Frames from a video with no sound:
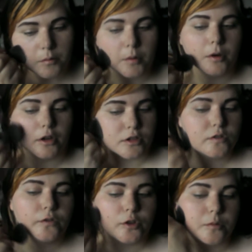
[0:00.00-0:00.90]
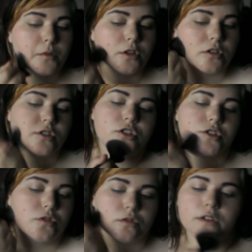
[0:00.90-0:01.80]
but I'm going to film another
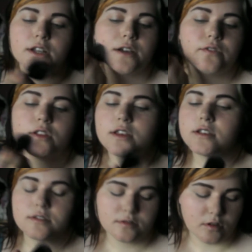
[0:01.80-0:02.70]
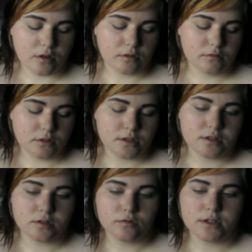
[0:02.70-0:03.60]
tutorial after this, so
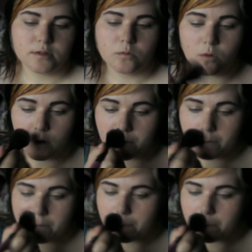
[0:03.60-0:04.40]
this is a reason why.